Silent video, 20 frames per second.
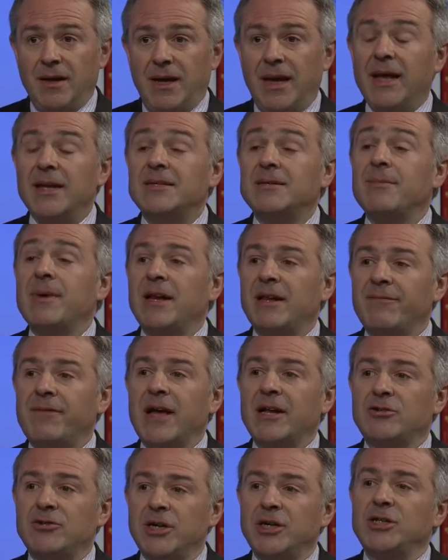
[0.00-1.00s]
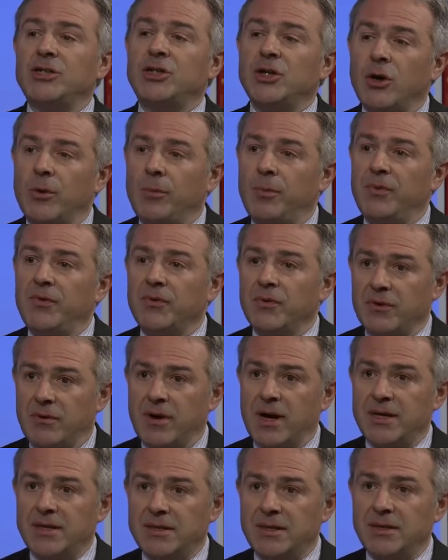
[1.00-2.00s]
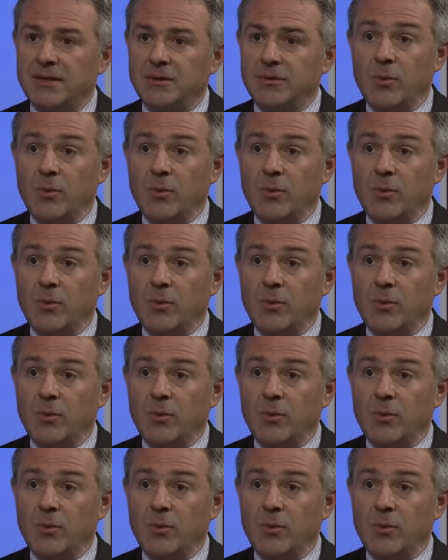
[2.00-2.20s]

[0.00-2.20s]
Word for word: it's a manufacturing jobs crisis.